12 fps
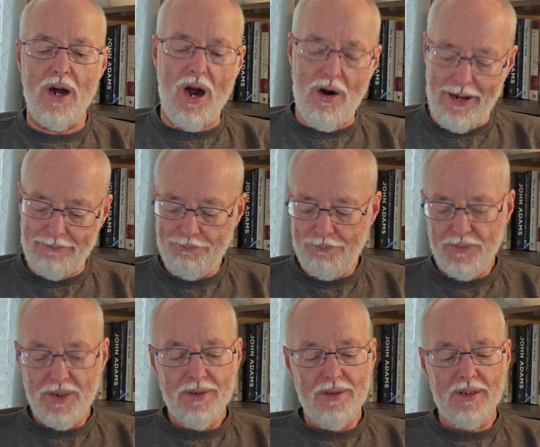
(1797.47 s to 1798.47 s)
All right.
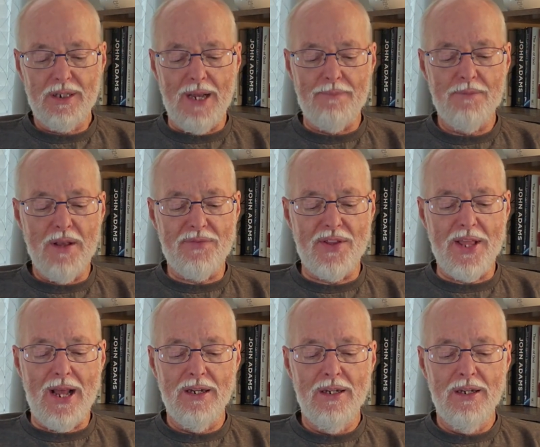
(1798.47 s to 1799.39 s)
Okay, enough of that.